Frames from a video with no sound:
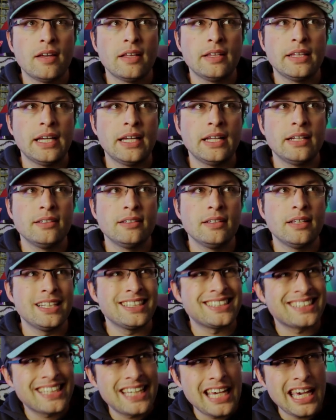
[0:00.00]
And then
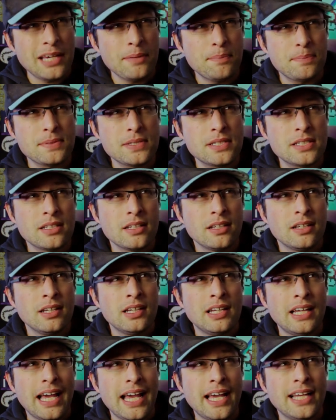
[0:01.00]
escapes,
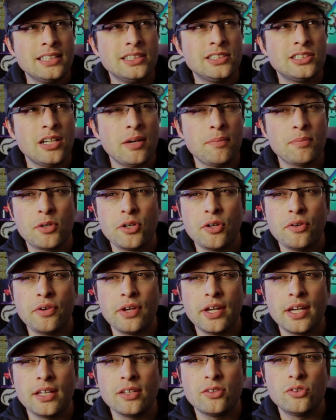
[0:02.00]
ends up
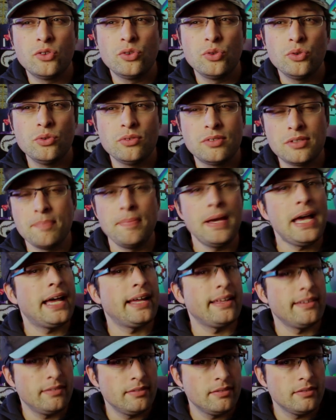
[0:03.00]
going to
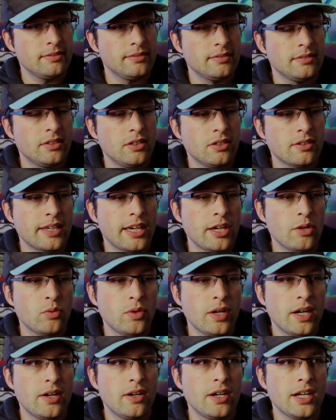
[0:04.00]
Tibet, okay,
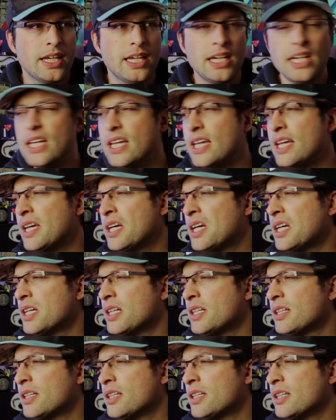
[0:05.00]
where he